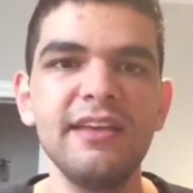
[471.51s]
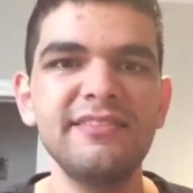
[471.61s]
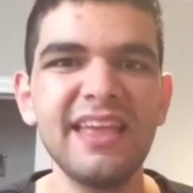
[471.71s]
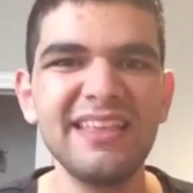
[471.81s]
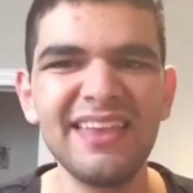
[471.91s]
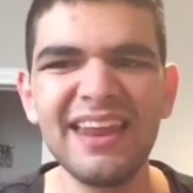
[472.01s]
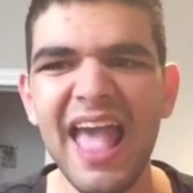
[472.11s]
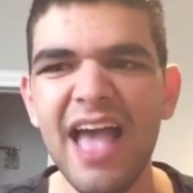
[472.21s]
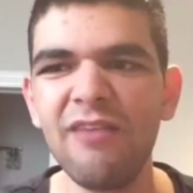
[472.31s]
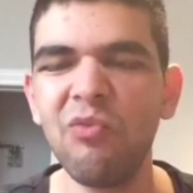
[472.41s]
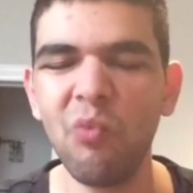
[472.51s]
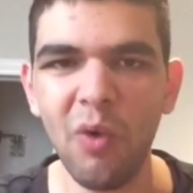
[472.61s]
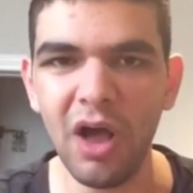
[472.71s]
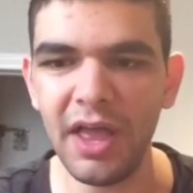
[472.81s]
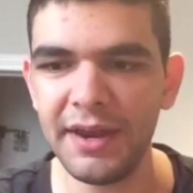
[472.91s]
They did have
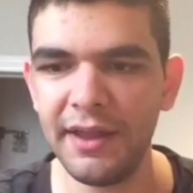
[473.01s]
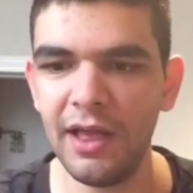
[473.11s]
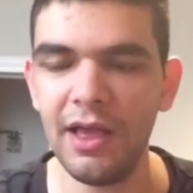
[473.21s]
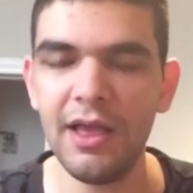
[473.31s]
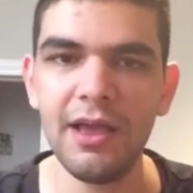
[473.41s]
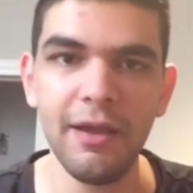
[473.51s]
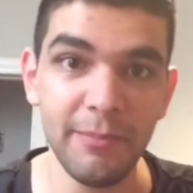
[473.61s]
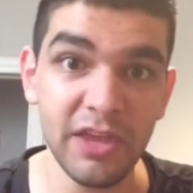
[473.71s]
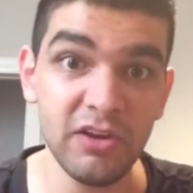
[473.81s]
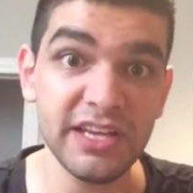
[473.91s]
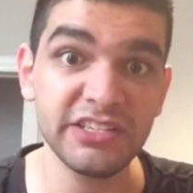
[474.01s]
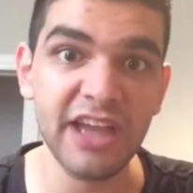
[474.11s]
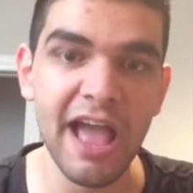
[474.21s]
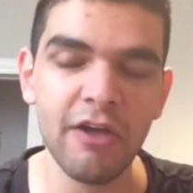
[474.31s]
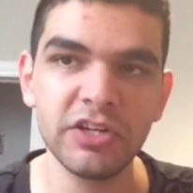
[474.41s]
one immunity
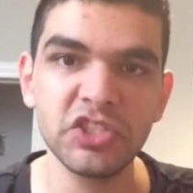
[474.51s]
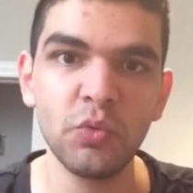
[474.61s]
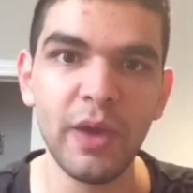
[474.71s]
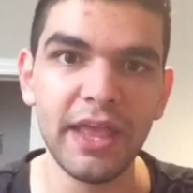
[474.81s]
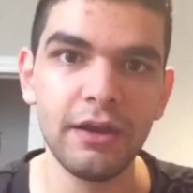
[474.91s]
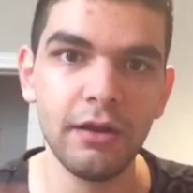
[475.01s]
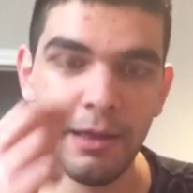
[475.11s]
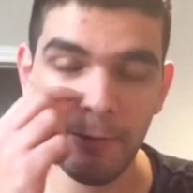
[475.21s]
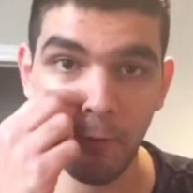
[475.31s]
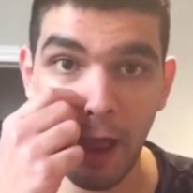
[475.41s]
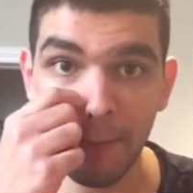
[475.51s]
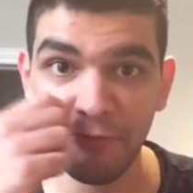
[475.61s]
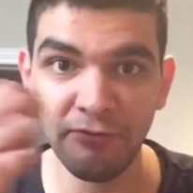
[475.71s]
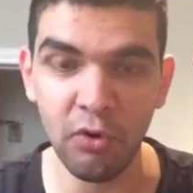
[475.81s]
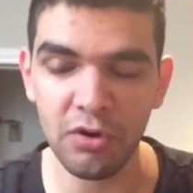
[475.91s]
challenge win right
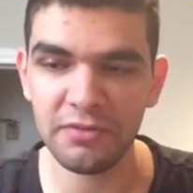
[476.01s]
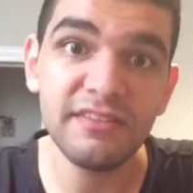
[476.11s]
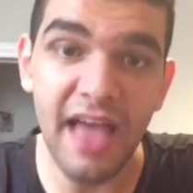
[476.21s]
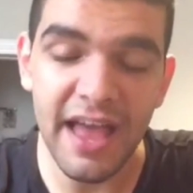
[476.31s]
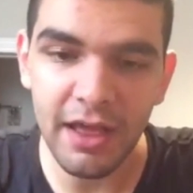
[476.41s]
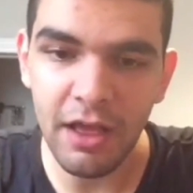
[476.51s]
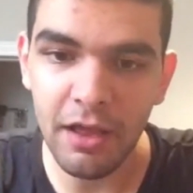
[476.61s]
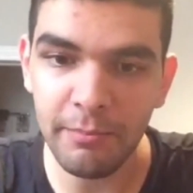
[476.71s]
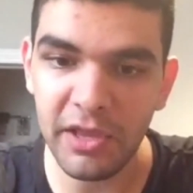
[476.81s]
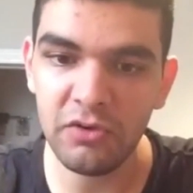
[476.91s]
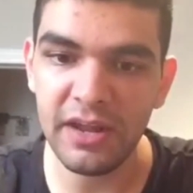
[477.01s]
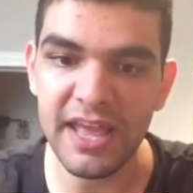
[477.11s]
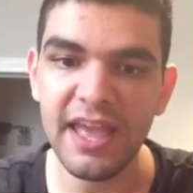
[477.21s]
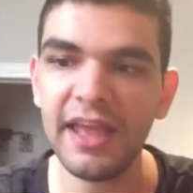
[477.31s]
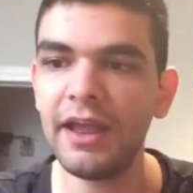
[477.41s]
before that
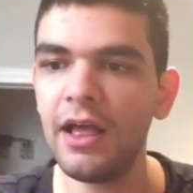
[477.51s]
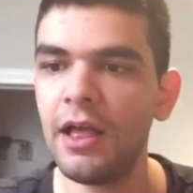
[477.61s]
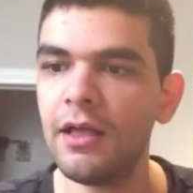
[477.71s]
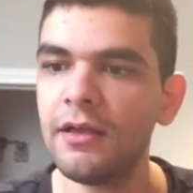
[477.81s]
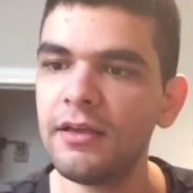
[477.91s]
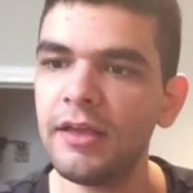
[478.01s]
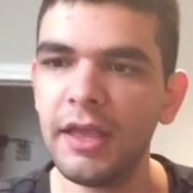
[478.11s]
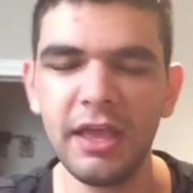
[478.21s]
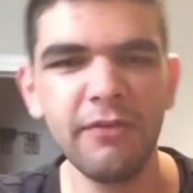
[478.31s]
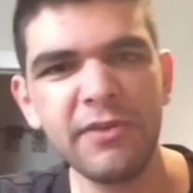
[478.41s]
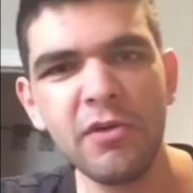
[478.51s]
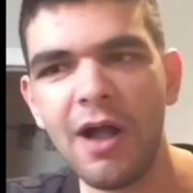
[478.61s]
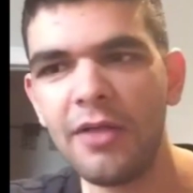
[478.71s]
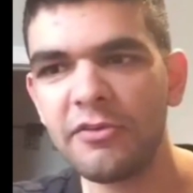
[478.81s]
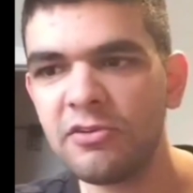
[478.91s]
mutiny, and a
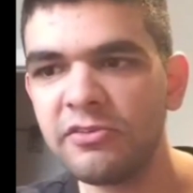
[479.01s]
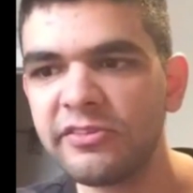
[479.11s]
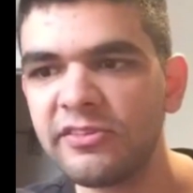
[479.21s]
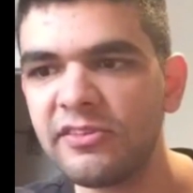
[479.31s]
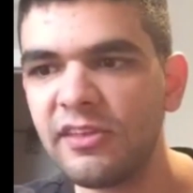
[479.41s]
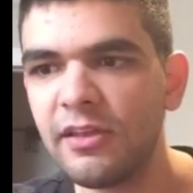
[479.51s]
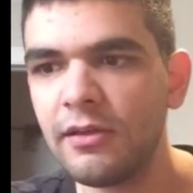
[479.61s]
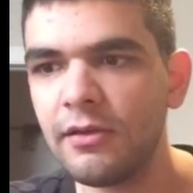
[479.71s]
few others